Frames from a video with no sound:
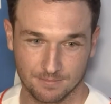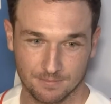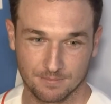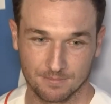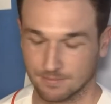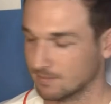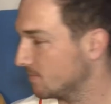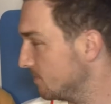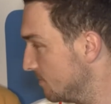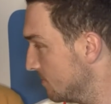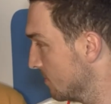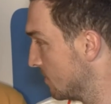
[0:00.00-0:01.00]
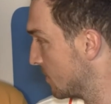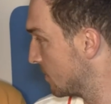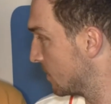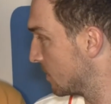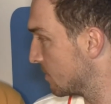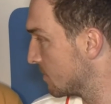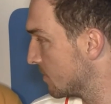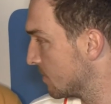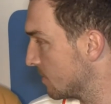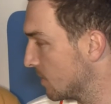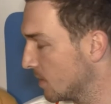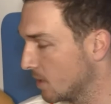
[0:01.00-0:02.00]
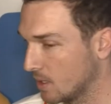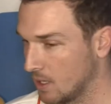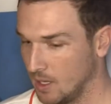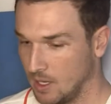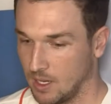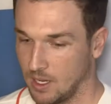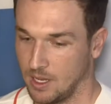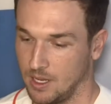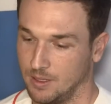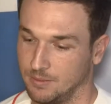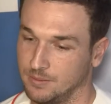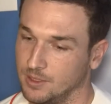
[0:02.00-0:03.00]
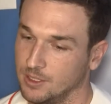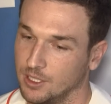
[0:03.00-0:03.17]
You regret anything that happened in 2017?